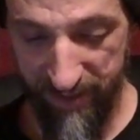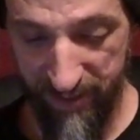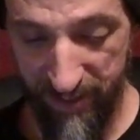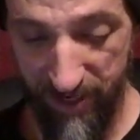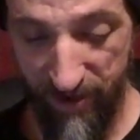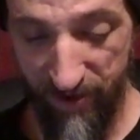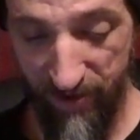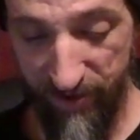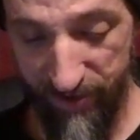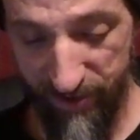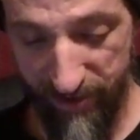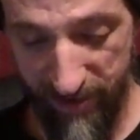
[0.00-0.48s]

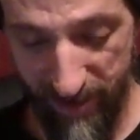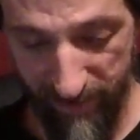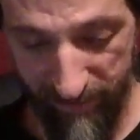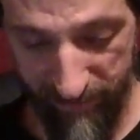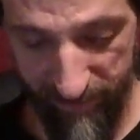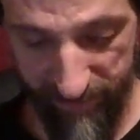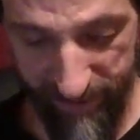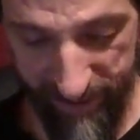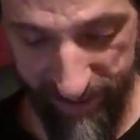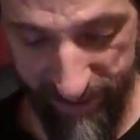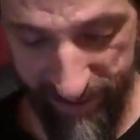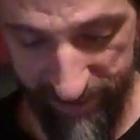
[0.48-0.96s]
Oh, your
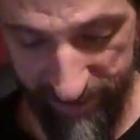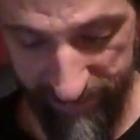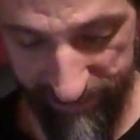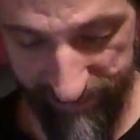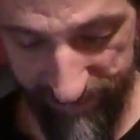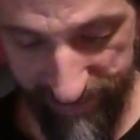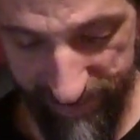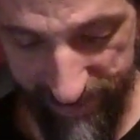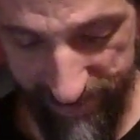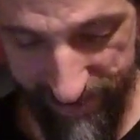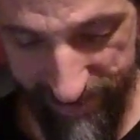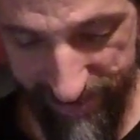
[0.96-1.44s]
novel year.
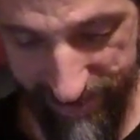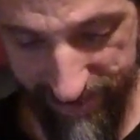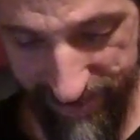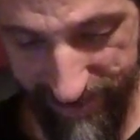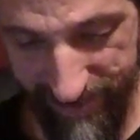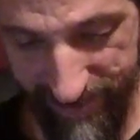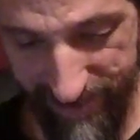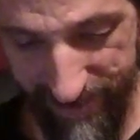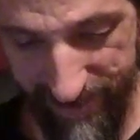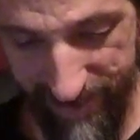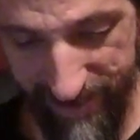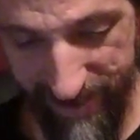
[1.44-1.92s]

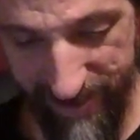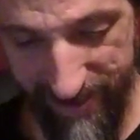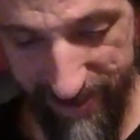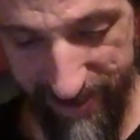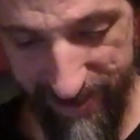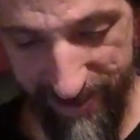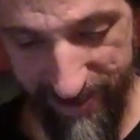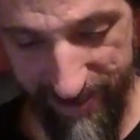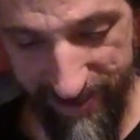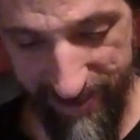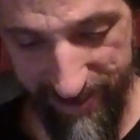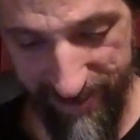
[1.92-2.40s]

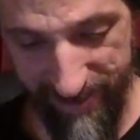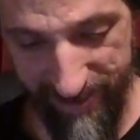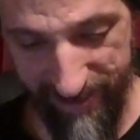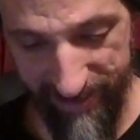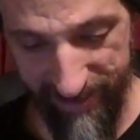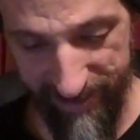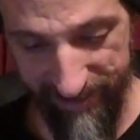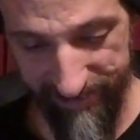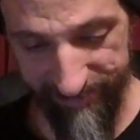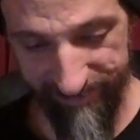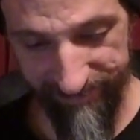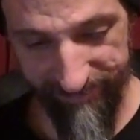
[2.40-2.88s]

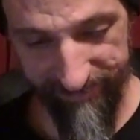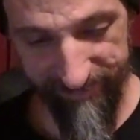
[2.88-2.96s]
Hey.